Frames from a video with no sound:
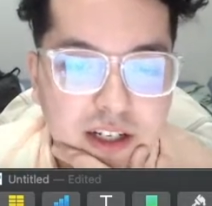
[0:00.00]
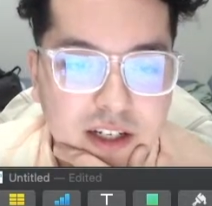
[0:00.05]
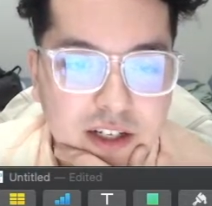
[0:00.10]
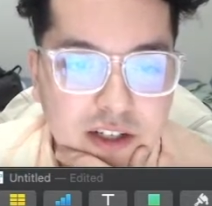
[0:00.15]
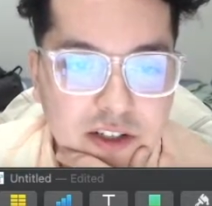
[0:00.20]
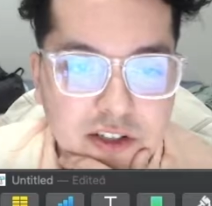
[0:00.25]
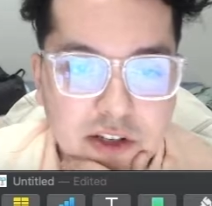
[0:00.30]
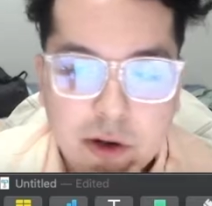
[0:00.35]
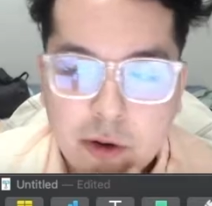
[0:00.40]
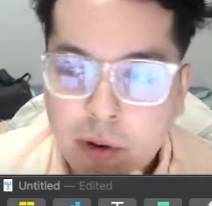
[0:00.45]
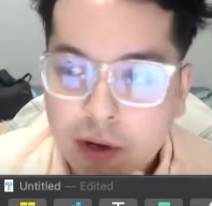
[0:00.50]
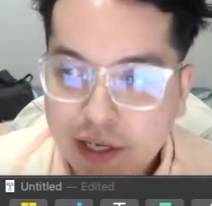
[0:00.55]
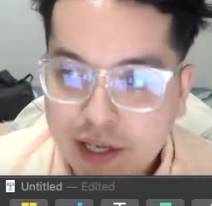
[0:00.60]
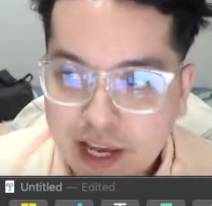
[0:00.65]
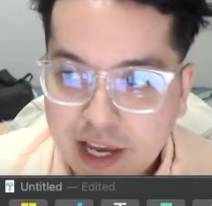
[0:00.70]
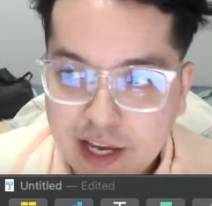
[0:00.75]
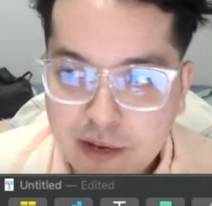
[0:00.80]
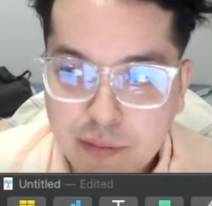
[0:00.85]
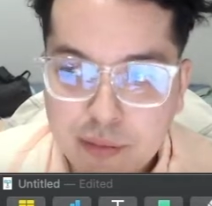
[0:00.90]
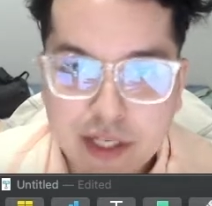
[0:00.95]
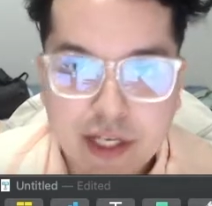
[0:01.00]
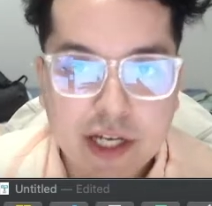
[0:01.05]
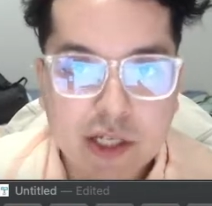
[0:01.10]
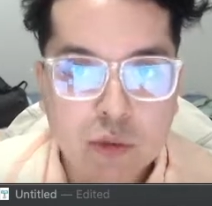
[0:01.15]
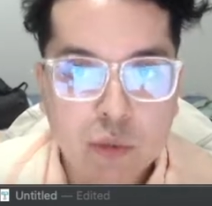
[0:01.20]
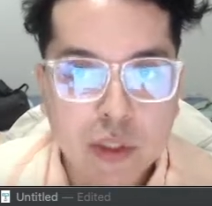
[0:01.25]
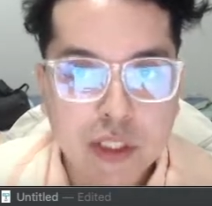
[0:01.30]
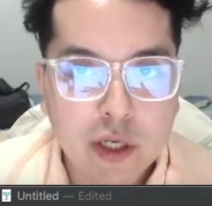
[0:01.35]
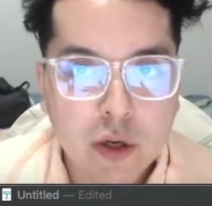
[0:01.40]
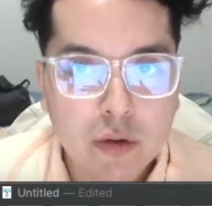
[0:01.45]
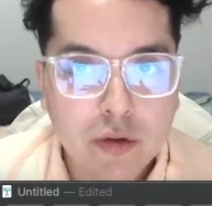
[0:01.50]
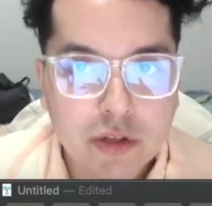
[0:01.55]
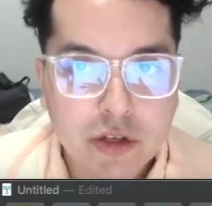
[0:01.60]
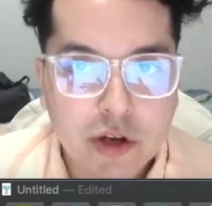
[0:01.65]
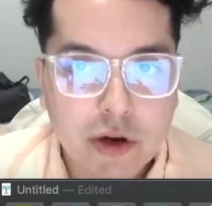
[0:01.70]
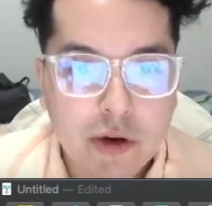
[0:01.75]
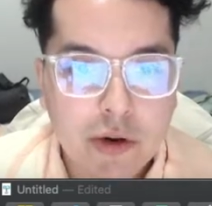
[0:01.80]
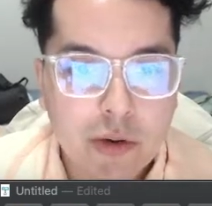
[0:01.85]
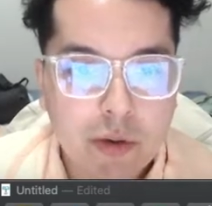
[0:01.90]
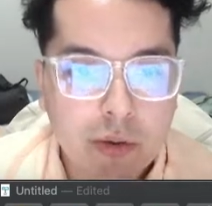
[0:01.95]
So again, because we don't
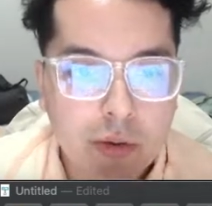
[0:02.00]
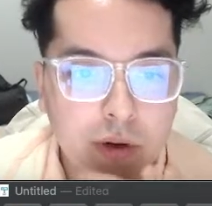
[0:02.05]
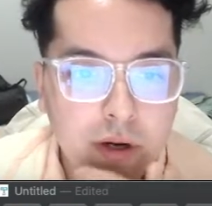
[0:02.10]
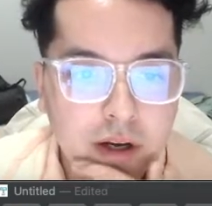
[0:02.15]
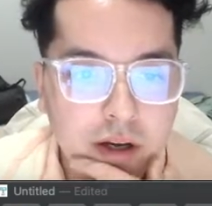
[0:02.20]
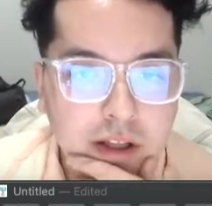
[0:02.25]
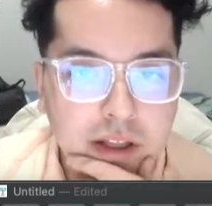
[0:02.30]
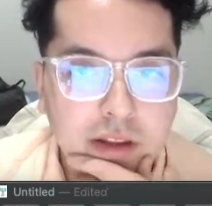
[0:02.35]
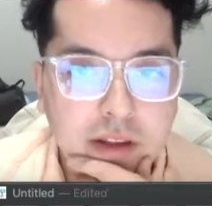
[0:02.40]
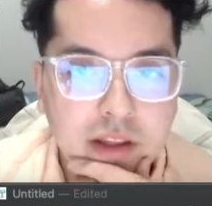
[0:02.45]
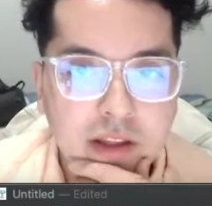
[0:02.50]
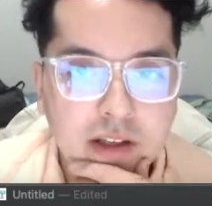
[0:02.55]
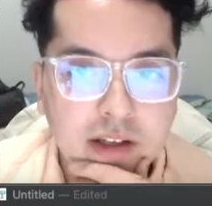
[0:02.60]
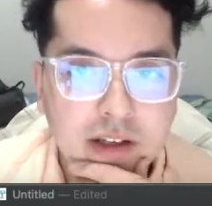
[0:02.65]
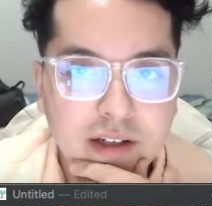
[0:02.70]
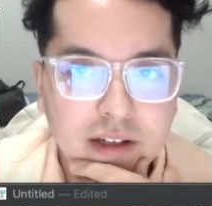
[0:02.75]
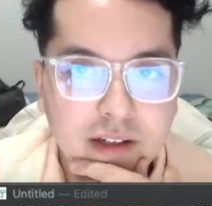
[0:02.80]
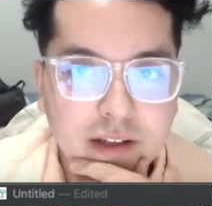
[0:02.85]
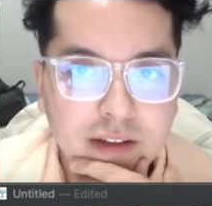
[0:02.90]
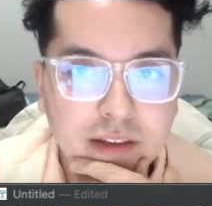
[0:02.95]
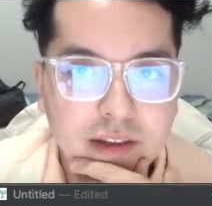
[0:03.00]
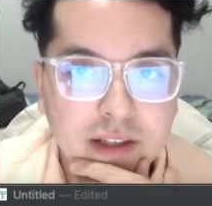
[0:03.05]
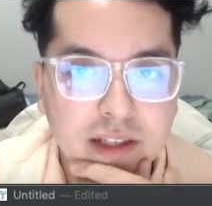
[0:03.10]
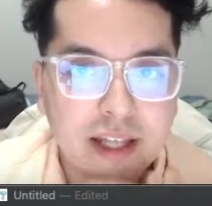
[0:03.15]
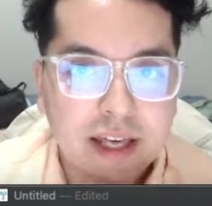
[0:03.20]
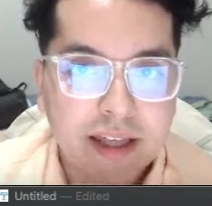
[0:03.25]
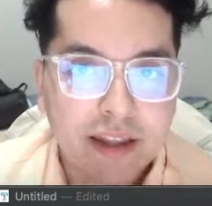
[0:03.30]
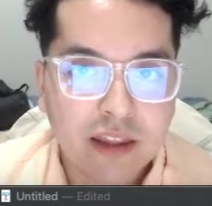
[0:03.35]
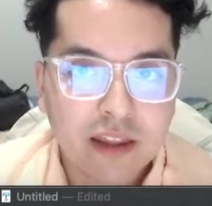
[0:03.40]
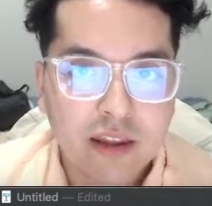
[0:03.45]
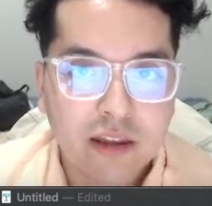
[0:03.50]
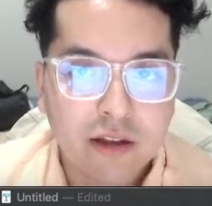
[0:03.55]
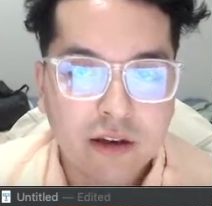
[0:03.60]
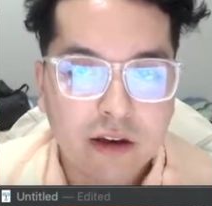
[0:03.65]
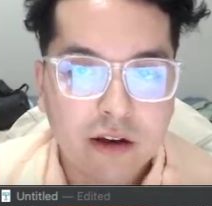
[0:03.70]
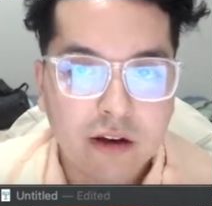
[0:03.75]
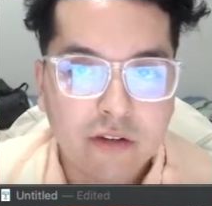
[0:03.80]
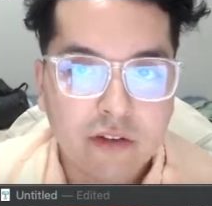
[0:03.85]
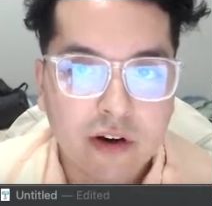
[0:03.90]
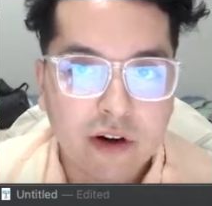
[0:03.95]
know the length
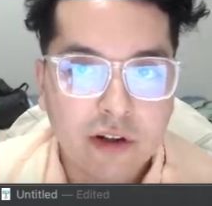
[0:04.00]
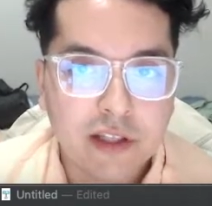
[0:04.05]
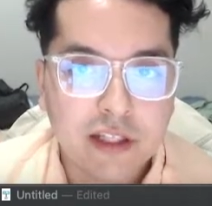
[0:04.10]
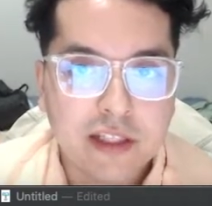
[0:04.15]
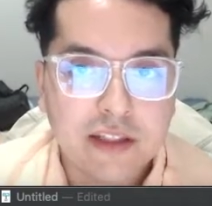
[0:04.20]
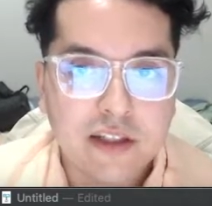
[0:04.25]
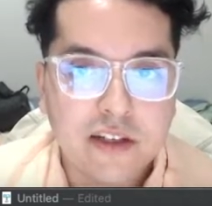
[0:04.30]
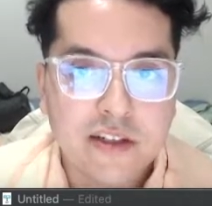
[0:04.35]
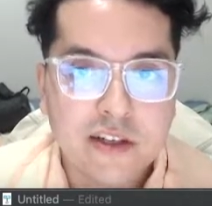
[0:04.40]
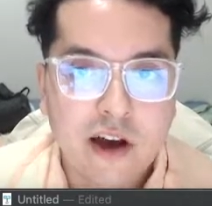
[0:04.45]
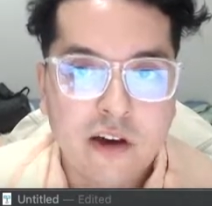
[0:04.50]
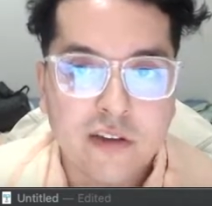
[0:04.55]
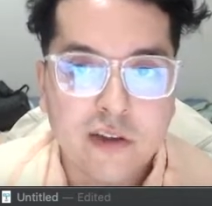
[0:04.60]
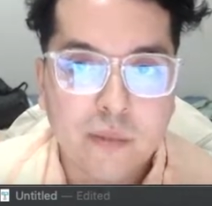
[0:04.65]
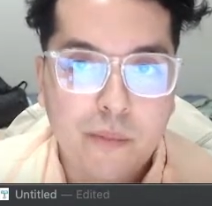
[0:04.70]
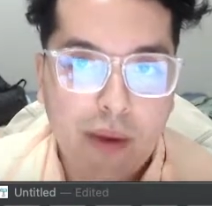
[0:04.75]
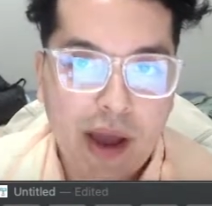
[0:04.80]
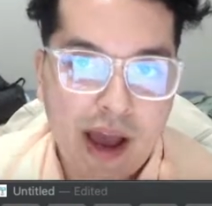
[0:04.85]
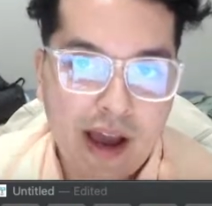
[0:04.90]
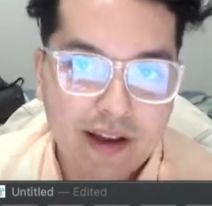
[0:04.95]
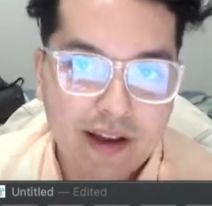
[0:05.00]
of our linked list off the bat,